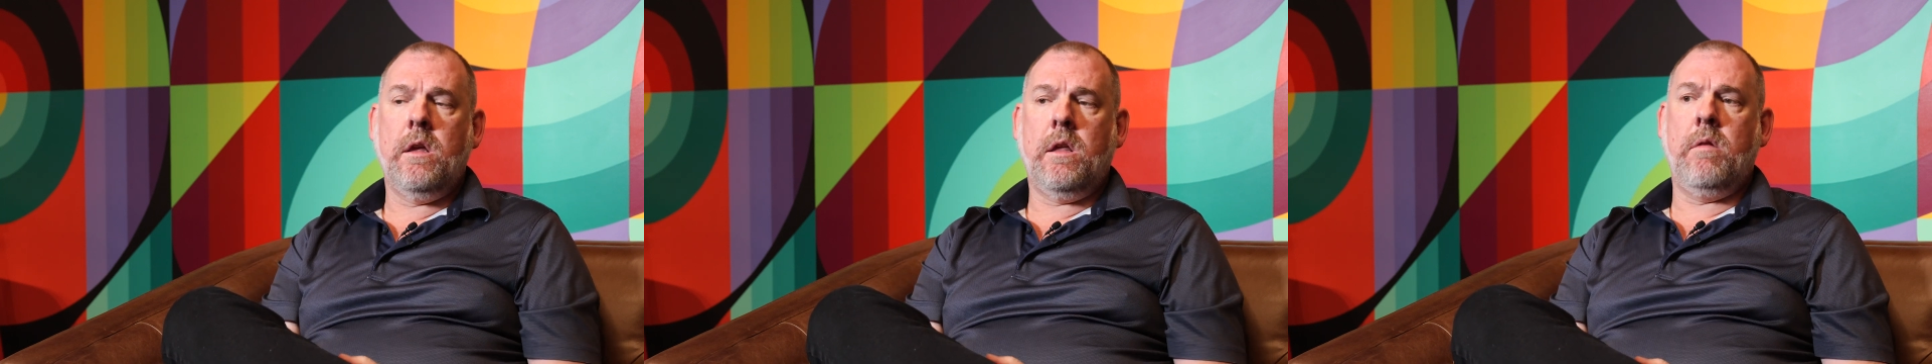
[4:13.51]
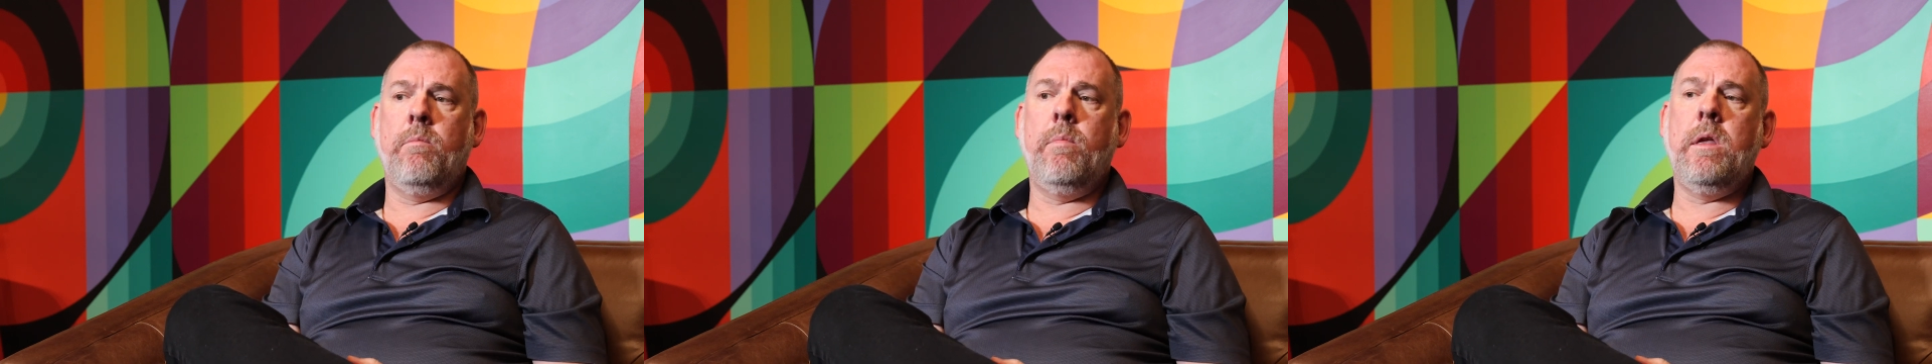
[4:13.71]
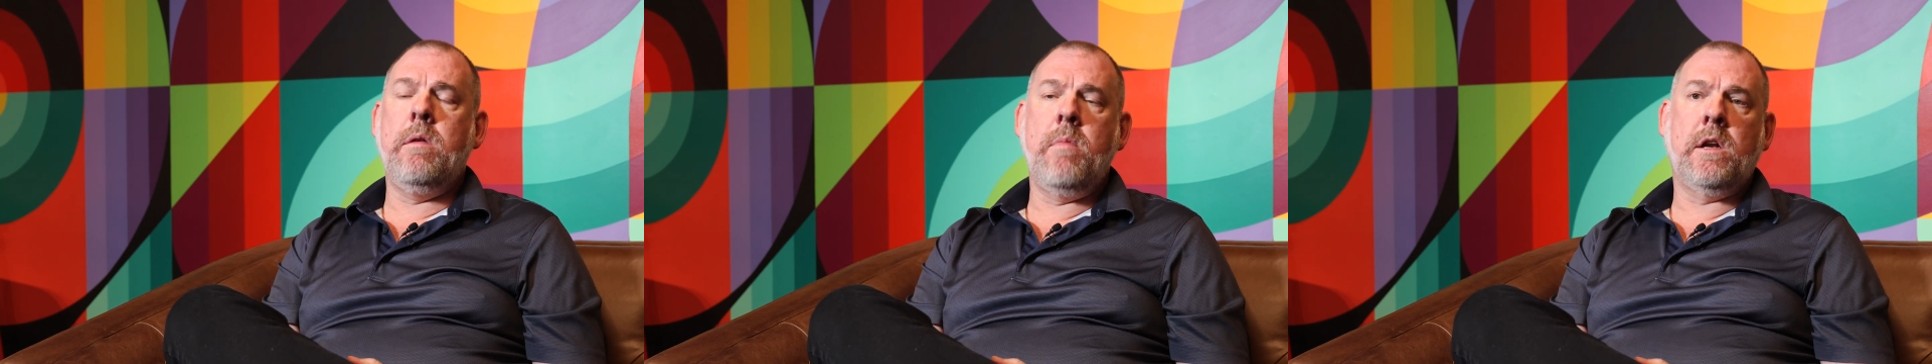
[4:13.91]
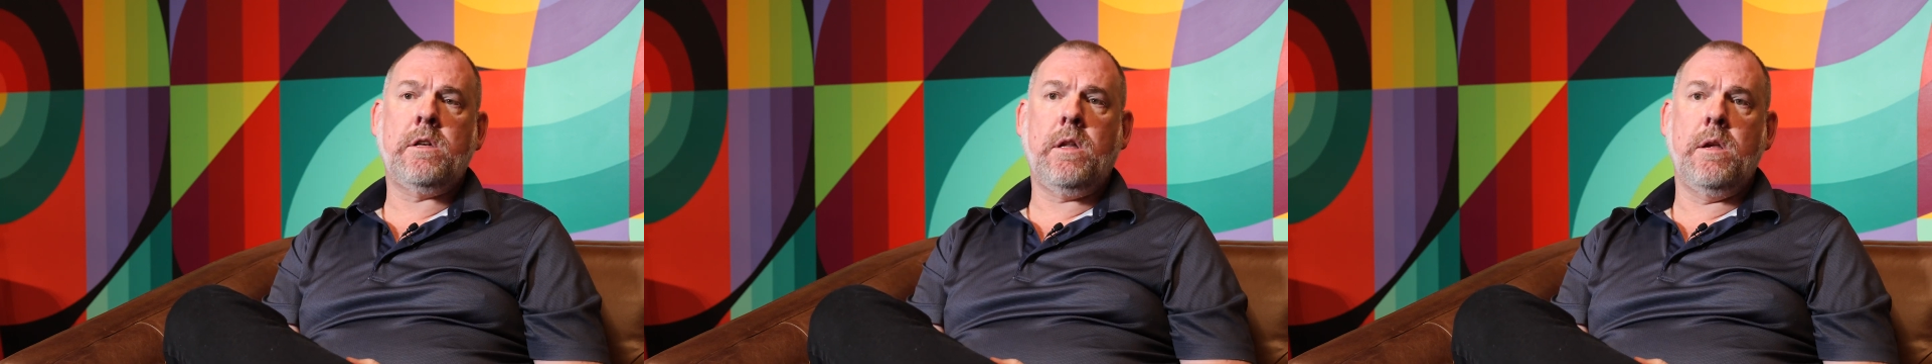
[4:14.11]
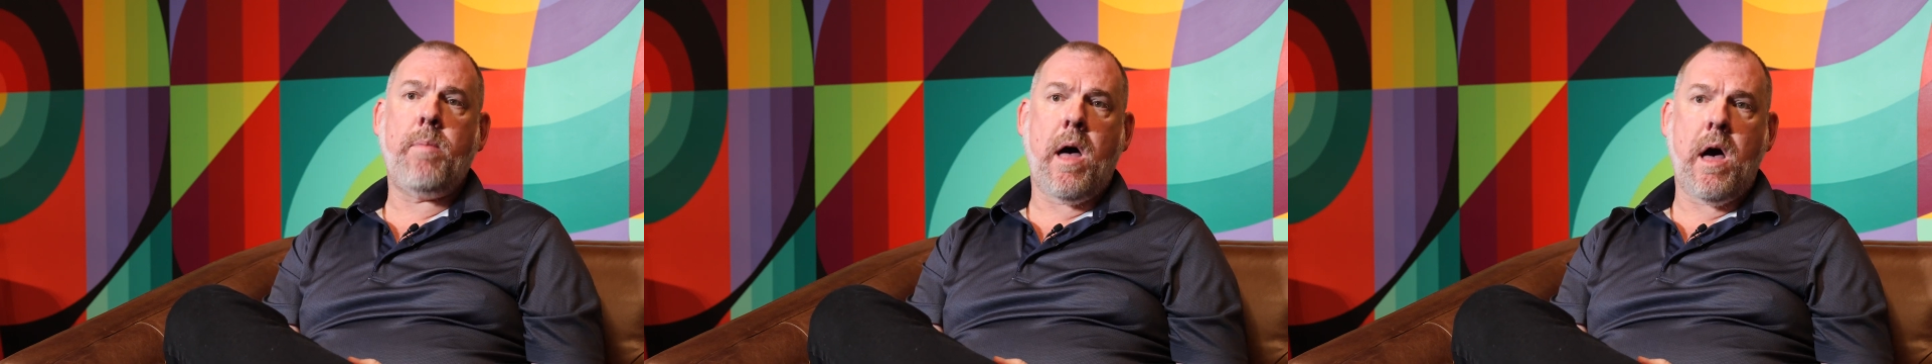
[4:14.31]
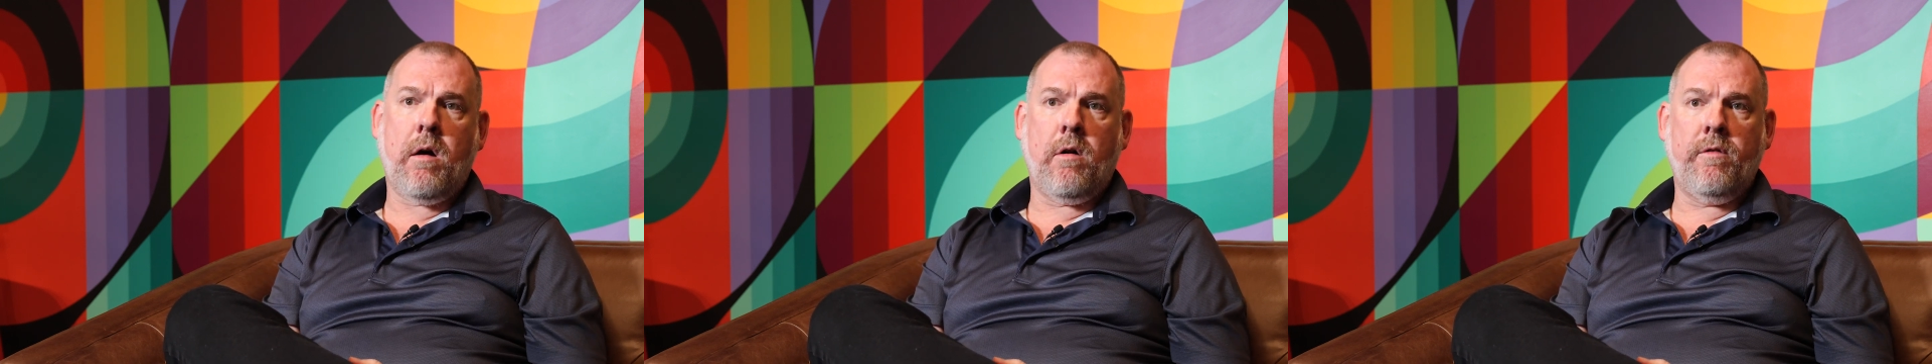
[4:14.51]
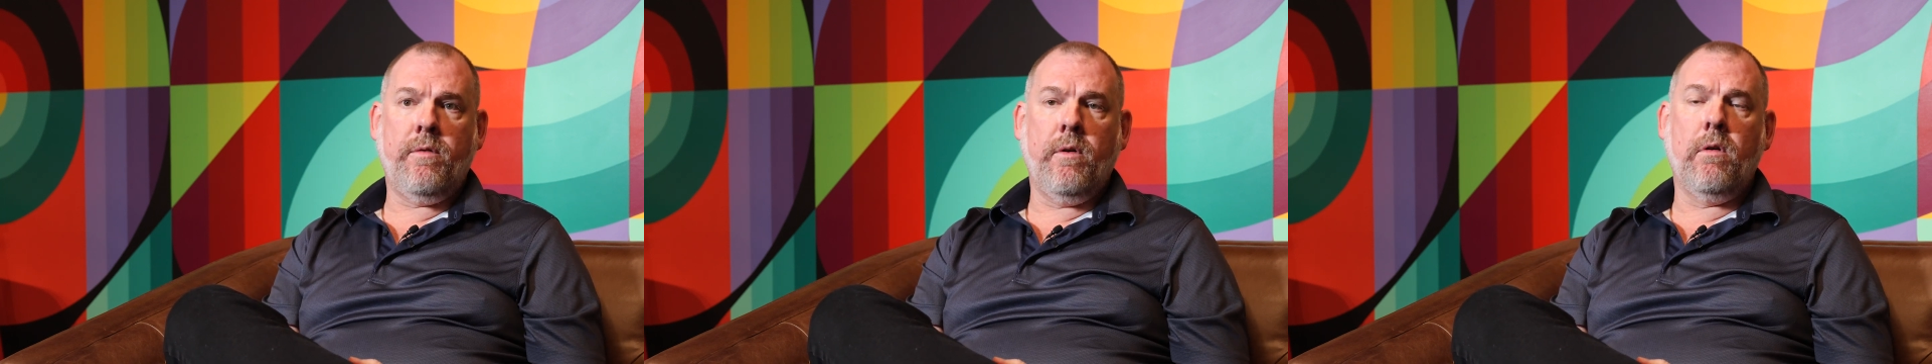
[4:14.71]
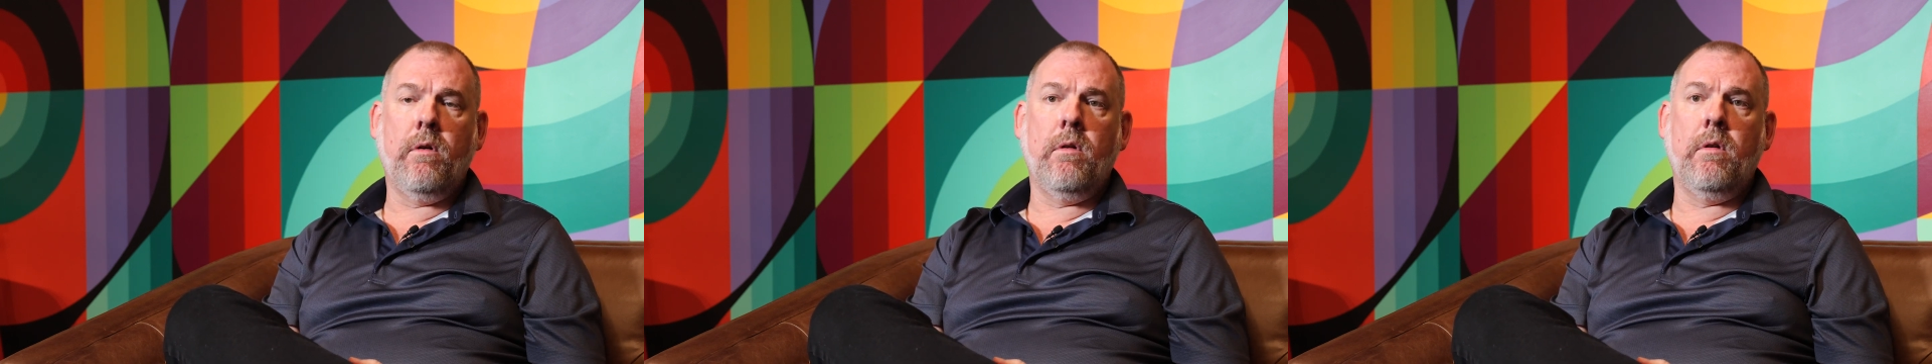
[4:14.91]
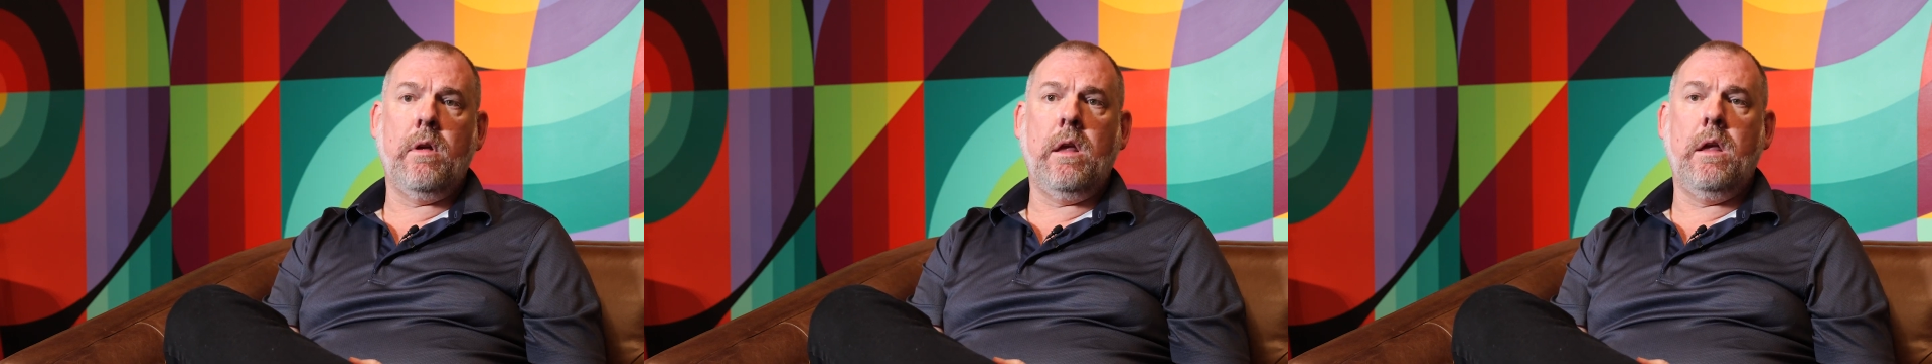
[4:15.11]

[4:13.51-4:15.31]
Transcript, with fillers: can be immensely powerful